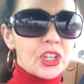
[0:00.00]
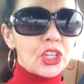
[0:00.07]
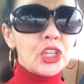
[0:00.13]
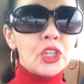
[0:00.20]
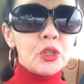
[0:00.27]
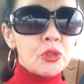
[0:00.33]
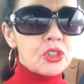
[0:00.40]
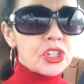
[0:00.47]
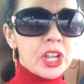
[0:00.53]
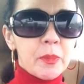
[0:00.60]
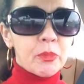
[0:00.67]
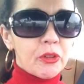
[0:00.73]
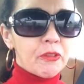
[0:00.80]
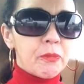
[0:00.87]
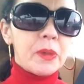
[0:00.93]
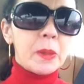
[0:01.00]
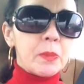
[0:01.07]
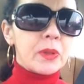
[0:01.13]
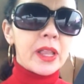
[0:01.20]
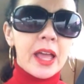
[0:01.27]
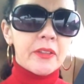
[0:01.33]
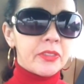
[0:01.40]
a huge number of
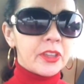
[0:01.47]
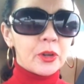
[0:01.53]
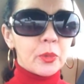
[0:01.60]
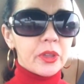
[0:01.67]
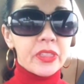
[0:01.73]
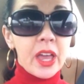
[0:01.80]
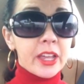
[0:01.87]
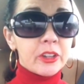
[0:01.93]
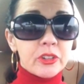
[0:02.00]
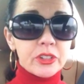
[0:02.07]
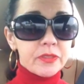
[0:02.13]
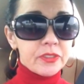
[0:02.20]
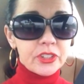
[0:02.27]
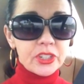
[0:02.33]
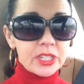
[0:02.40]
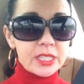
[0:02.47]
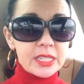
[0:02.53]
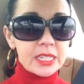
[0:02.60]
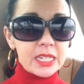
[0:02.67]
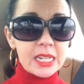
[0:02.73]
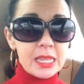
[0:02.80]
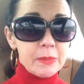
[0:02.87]
people out there with iron
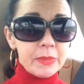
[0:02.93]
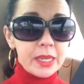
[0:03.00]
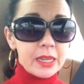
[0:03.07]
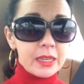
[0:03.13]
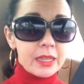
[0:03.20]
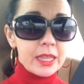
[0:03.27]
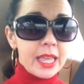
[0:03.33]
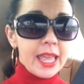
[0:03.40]
deficiency anemia,